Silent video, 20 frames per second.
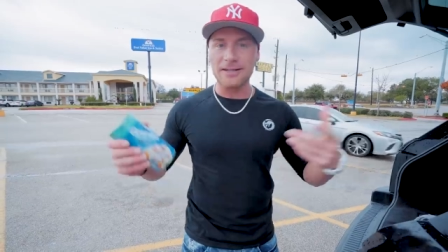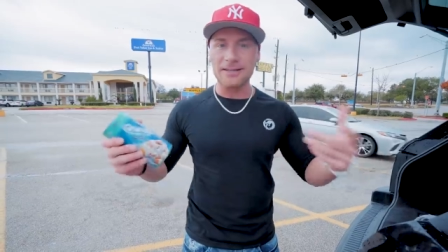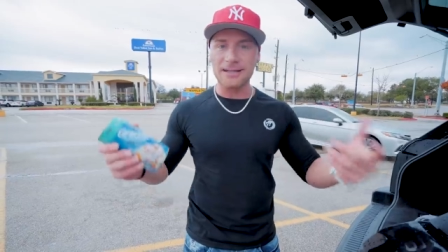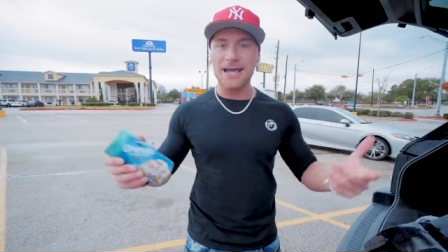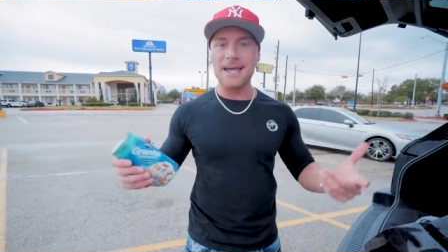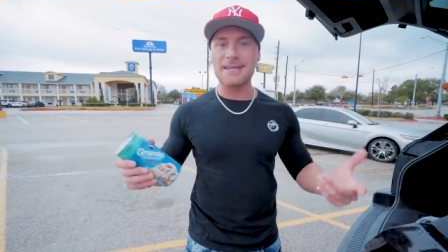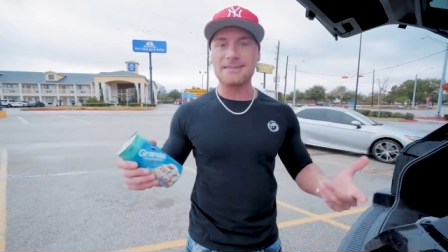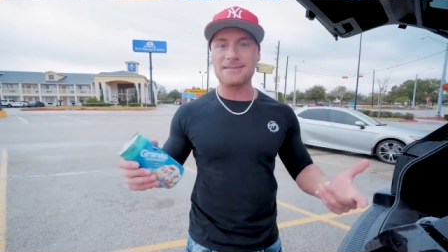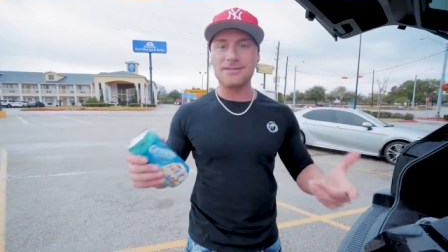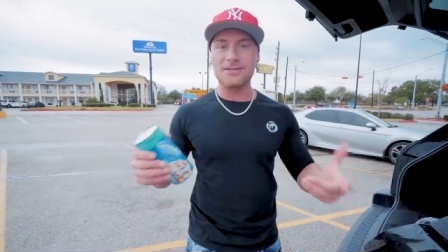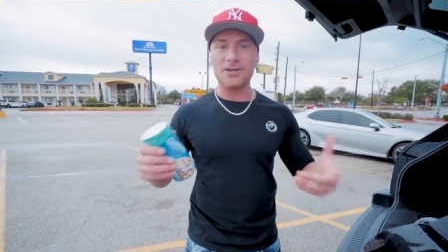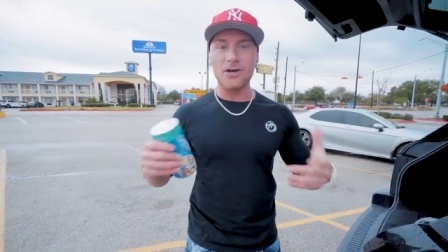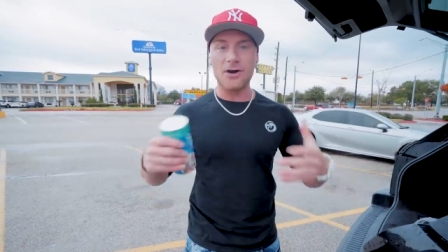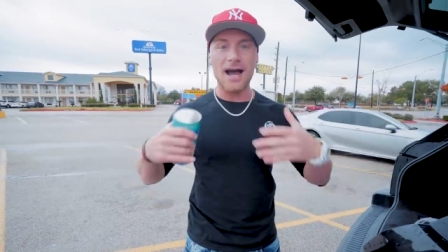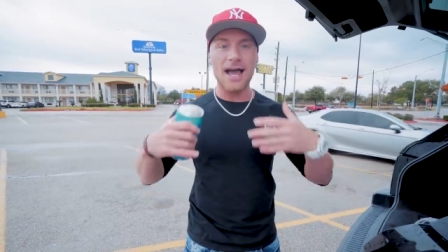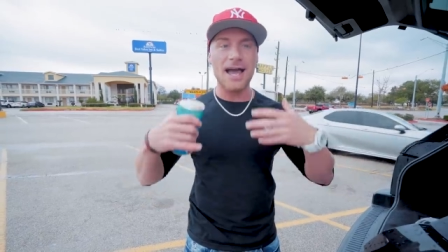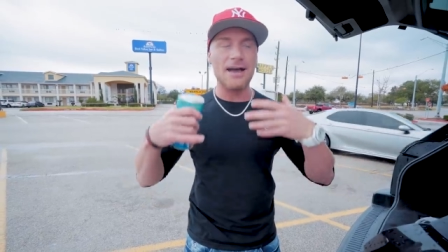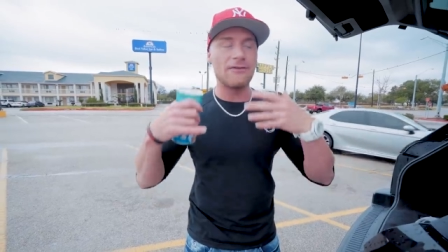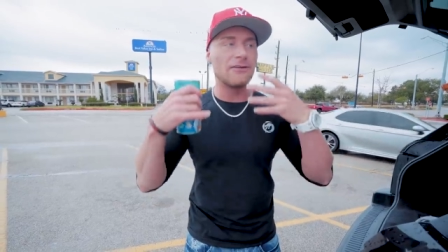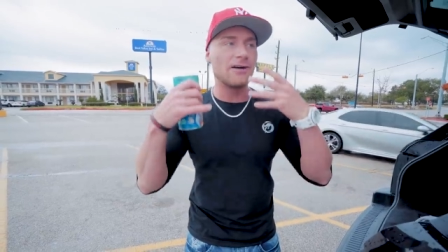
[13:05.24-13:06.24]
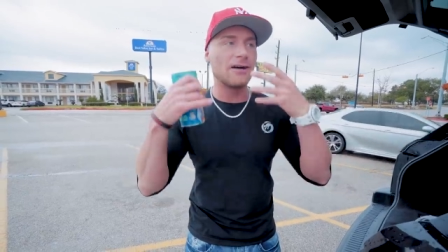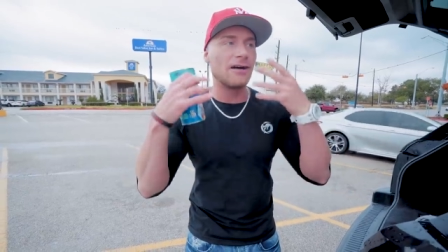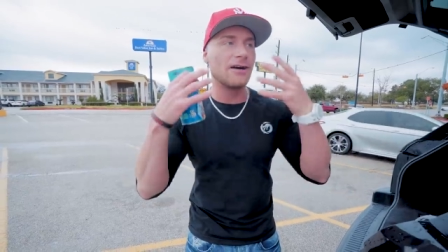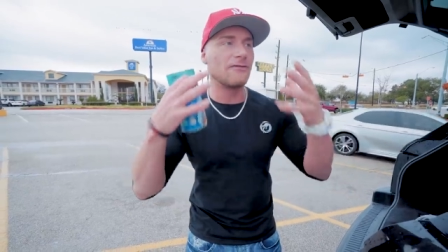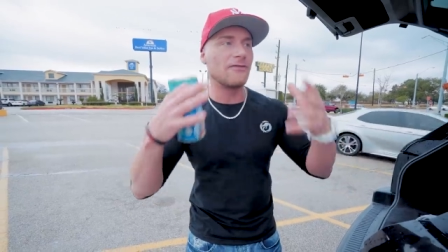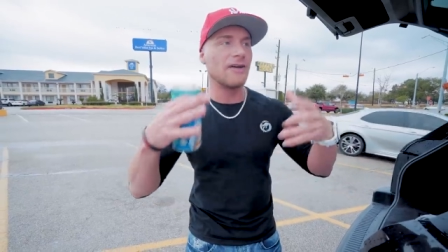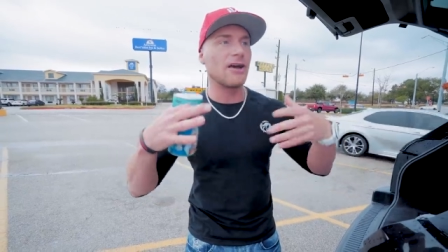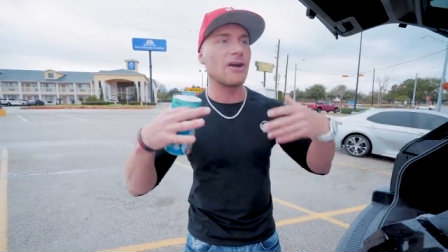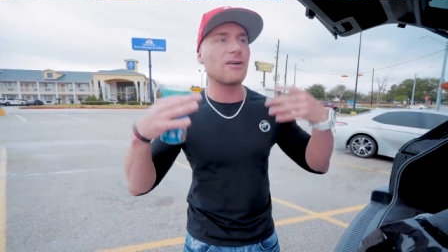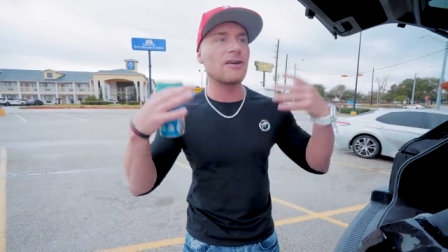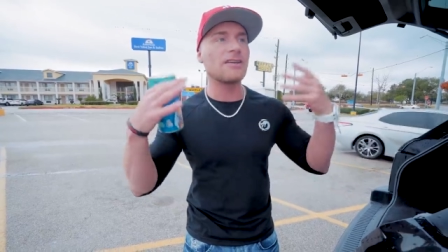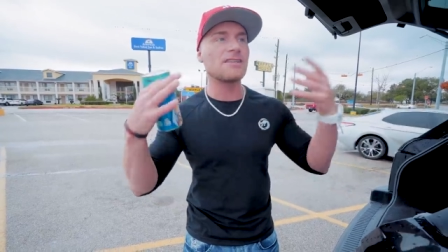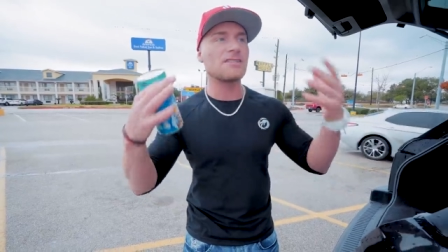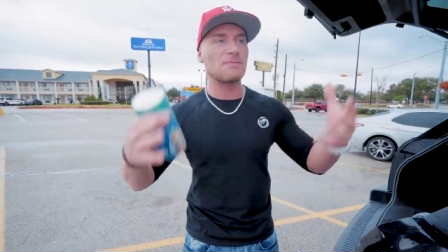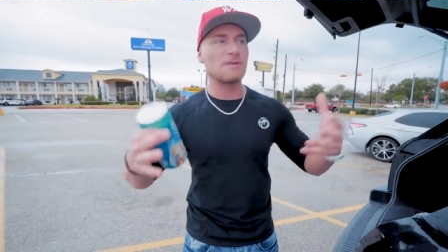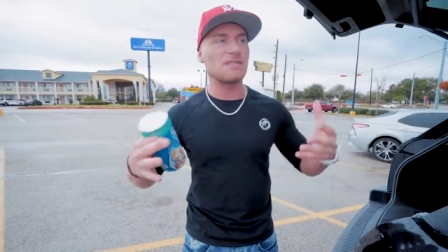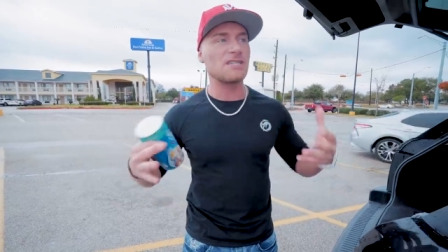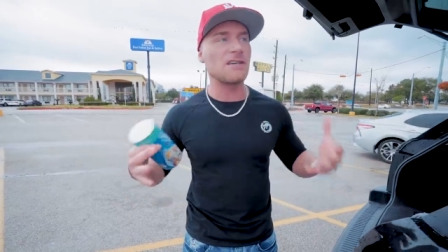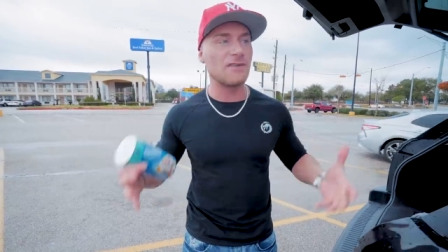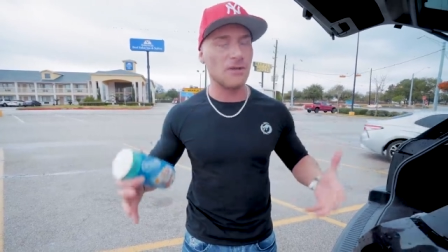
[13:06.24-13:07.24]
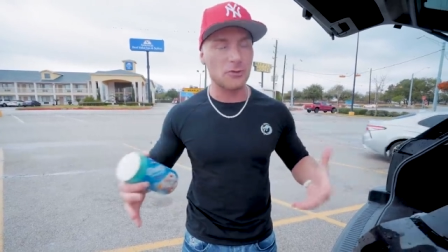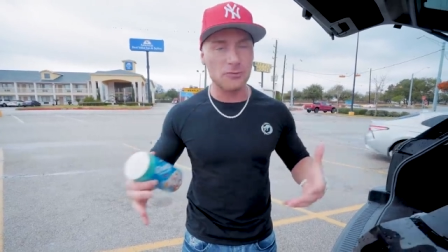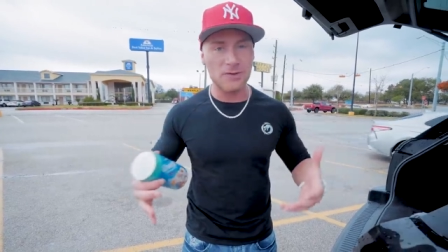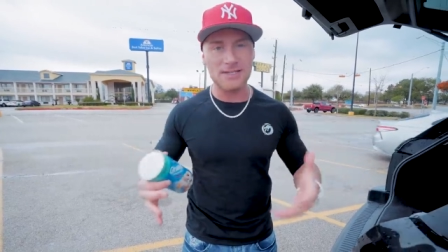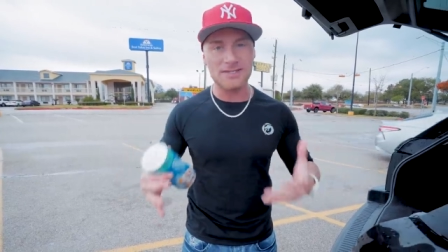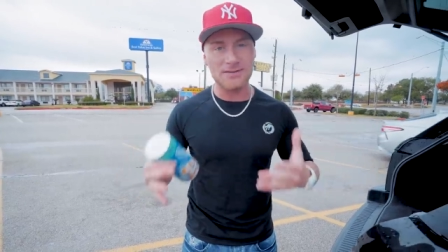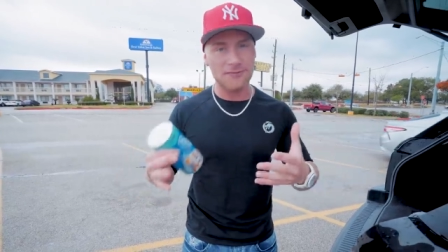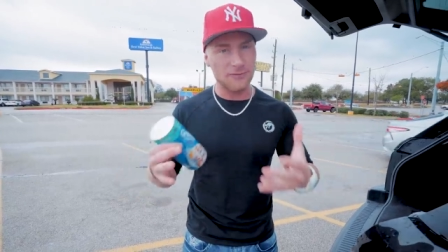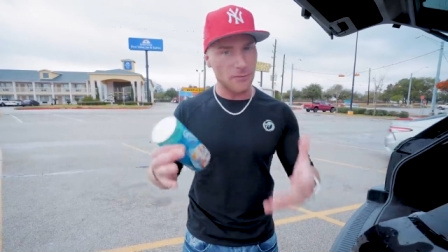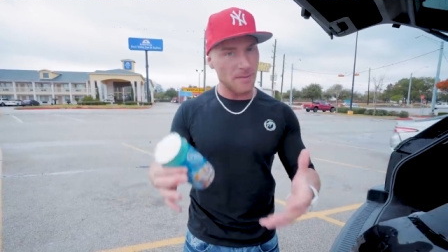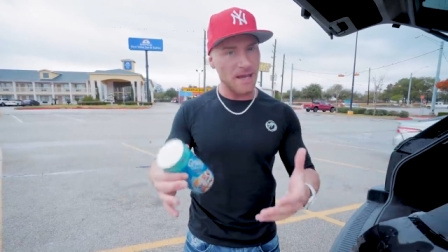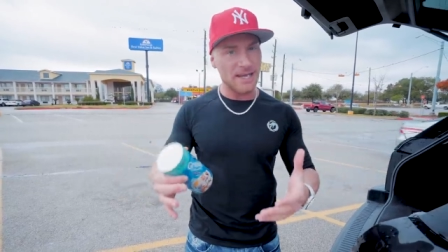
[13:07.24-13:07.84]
unless, you know, I have a very specific reason for